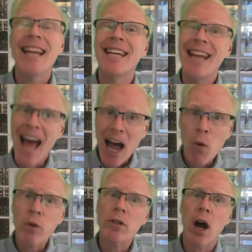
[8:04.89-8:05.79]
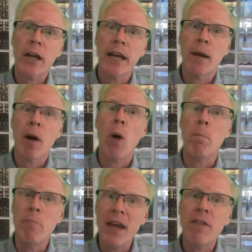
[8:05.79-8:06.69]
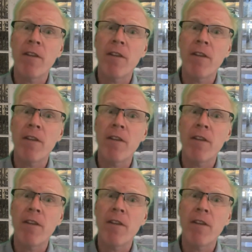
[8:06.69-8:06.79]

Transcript: Now we're talking about big